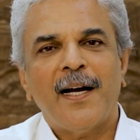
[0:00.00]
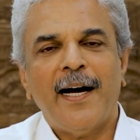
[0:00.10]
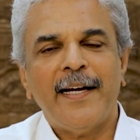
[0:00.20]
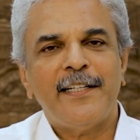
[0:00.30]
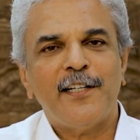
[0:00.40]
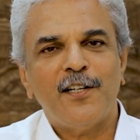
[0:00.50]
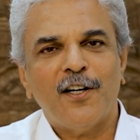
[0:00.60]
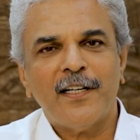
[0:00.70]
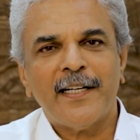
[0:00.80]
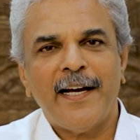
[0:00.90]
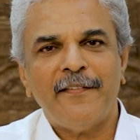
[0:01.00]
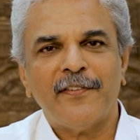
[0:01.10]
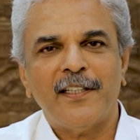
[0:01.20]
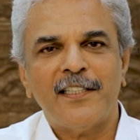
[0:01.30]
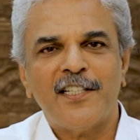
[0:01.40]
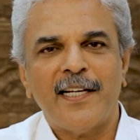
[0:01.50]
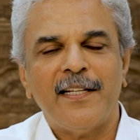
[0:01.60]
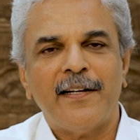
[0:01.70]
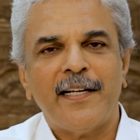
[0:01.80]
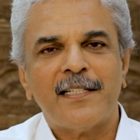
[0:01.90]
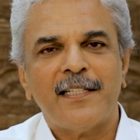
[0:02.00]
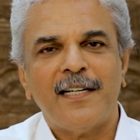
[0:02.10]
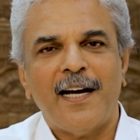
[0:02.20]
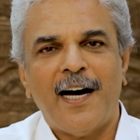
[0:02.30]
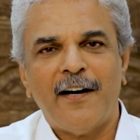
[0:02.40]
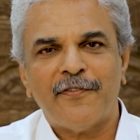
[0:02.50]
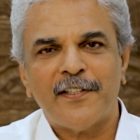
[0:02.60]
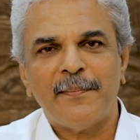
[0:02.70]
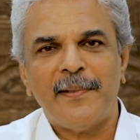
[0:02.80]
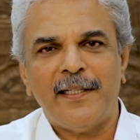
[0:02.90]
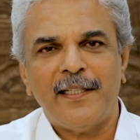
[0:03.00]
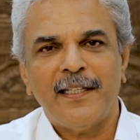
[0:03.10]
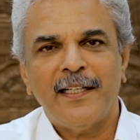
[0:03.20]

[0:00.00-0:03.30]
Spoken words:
I did not have a generation after me,